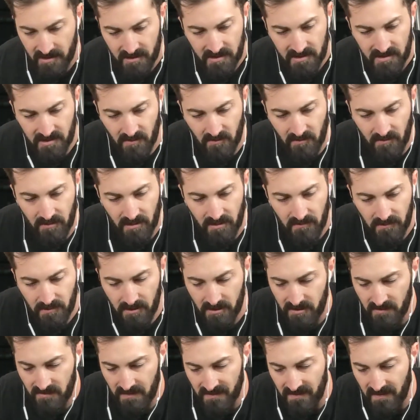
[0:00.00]
So what we're
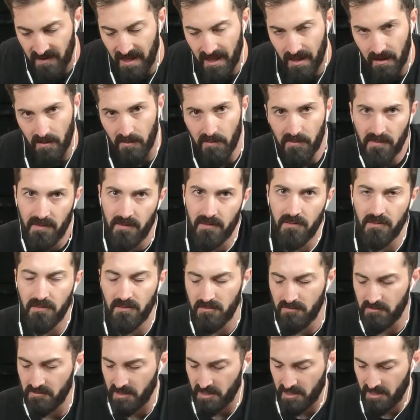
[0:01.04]
gonna attempt
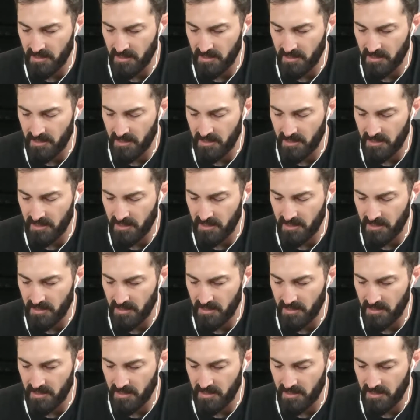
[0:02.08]
right